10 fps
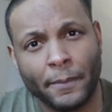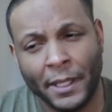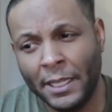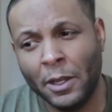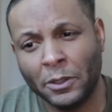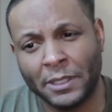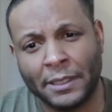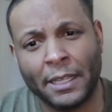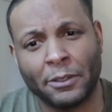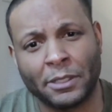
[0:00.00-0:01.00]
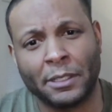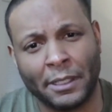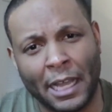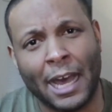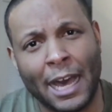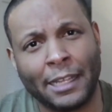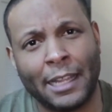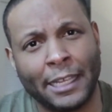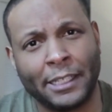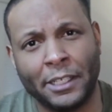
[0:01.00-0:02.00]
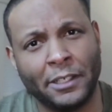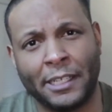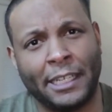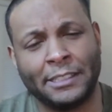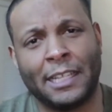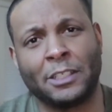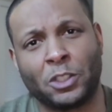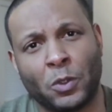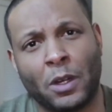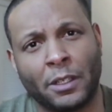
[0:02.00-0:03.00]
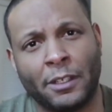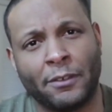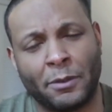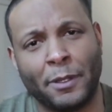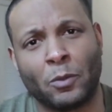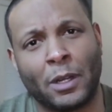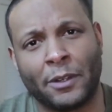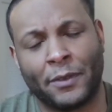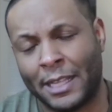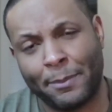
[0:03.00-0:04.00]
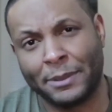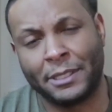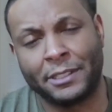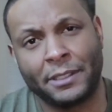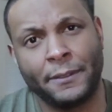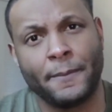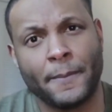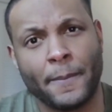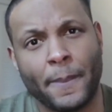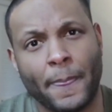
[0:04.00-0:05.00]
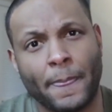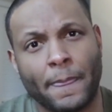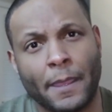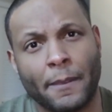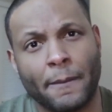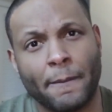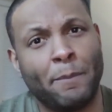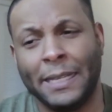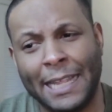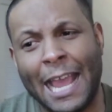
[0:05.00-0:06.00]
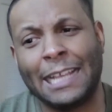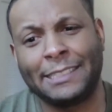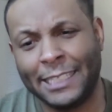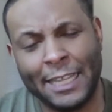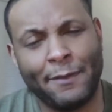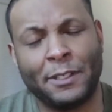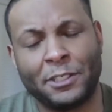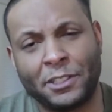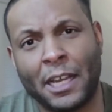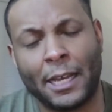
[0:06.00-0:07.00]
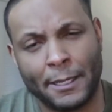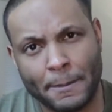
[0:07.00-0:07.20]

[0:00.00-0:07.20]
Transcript: He knows that there's a high likelihood that he's not strong enough to be running for that position. But he has to give it a shot.